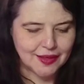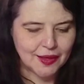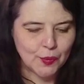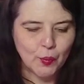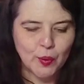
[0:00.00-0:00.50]

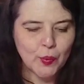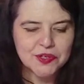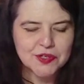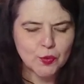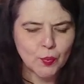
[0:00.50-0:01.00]
We
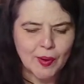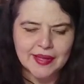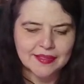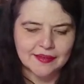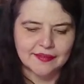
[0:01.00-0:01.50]
wish to write
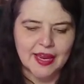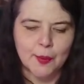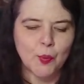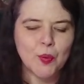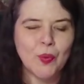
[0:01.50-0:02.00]
this name,
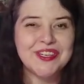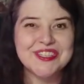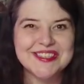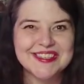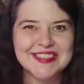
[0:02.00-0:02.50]
we wish
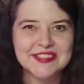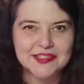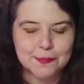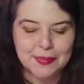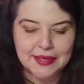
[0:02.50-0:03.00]
to
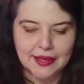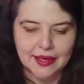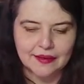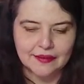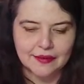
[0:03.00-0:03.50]
speak
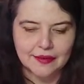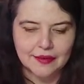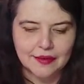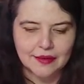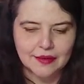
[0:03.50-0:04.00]
it,
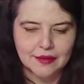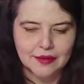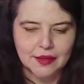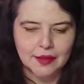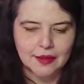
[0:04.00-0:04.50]

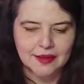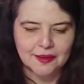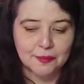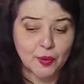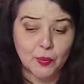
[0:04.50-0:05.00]

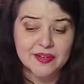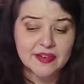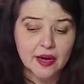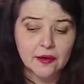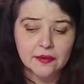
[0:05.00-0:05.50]
but we
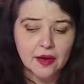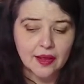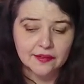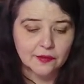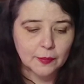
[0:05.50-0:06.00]
dare
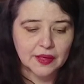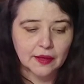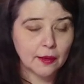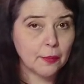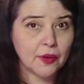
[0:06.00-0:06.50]
not speak
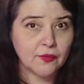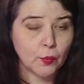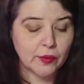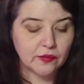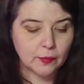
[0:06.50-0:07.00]
it above a
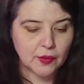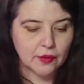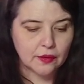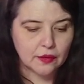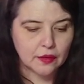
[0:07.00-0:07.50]
whisper.
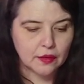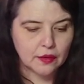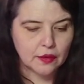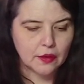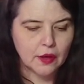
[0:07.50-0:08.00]

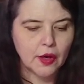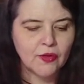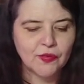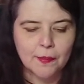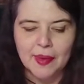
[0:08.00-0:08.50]

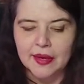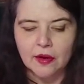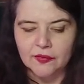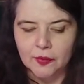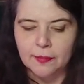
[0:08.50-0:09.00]
For men
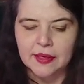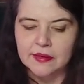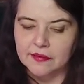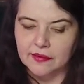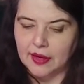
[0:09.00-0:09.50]
are forbidden
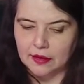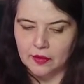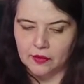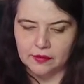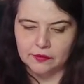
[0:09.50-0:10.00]
to take
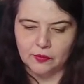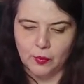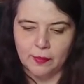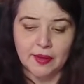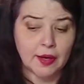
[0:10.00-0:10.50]
notice of
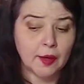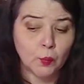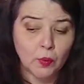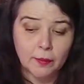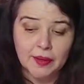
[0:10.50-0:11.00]
women, and
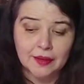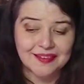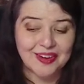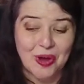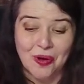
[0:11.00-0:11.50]

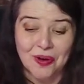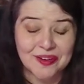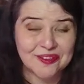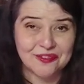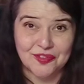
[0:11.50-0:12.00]
women
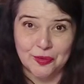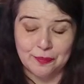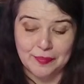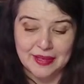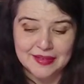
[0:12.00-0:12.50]
are
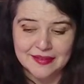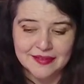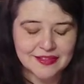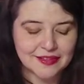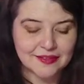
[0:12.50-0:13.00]
forbidden
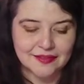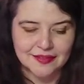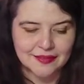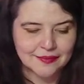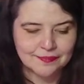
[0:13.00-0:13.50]
to
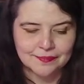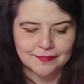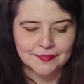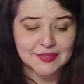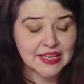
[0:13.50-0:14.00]

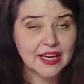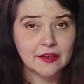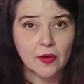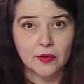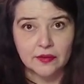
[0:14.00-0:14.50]
take
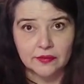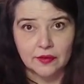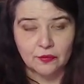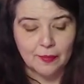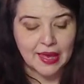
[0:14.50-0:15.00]
notice
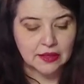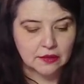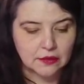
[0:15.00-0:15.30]
of men.